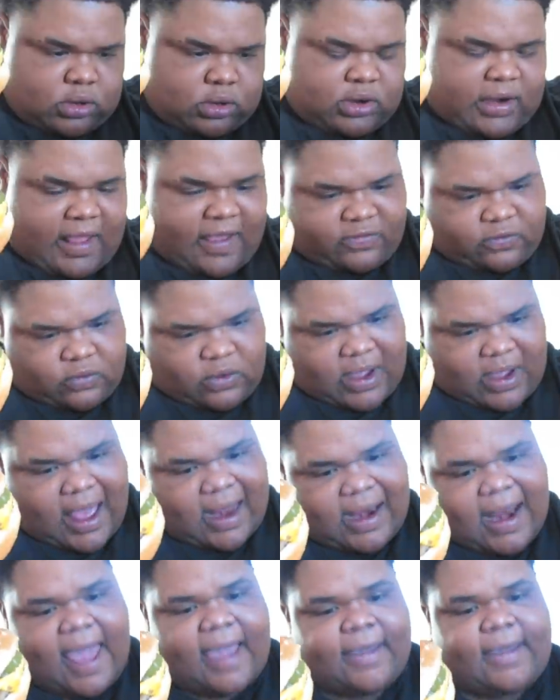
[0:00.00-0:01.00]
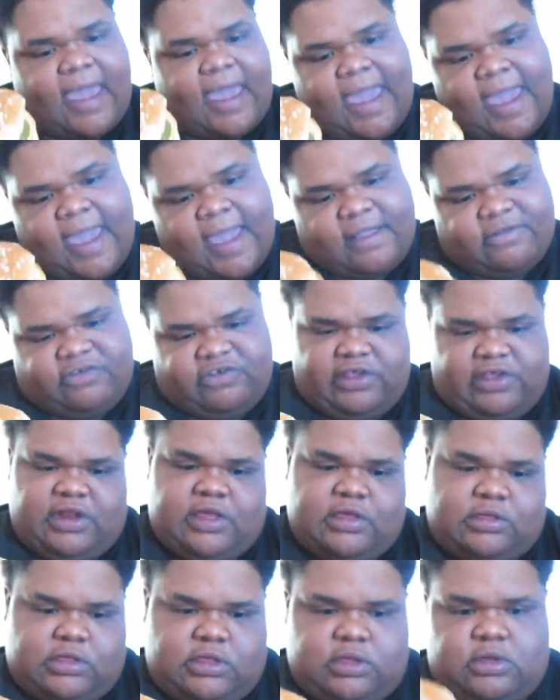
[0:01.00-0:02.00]
this one got like
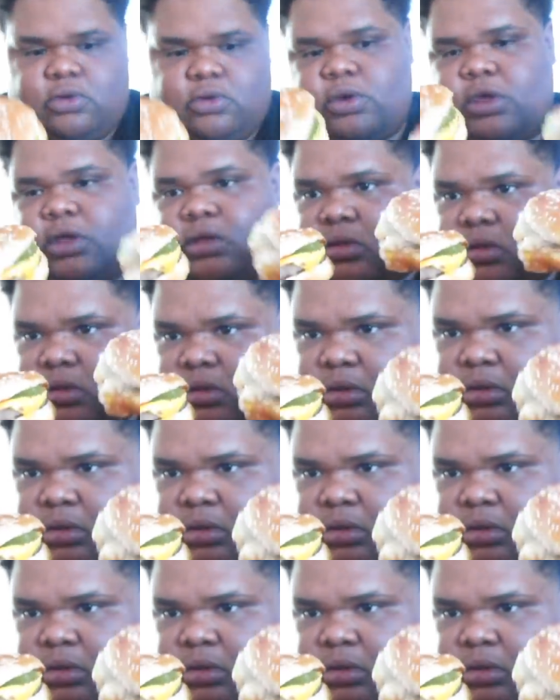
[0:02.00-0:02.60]
edginess to it.